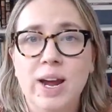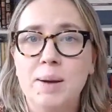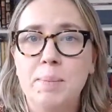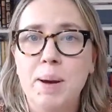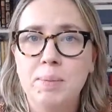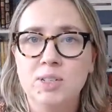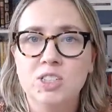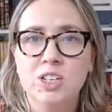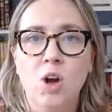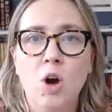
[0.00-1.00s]
and
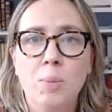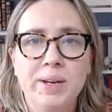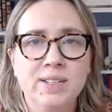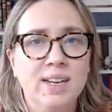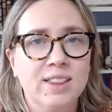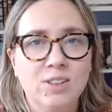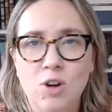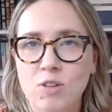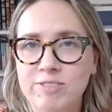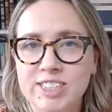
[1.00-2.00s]
published an op-ed at The
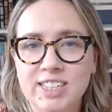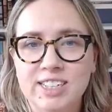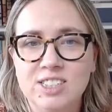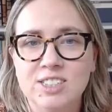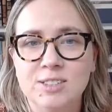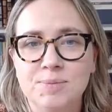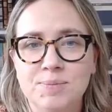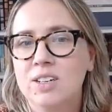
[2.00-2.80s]
Conversation.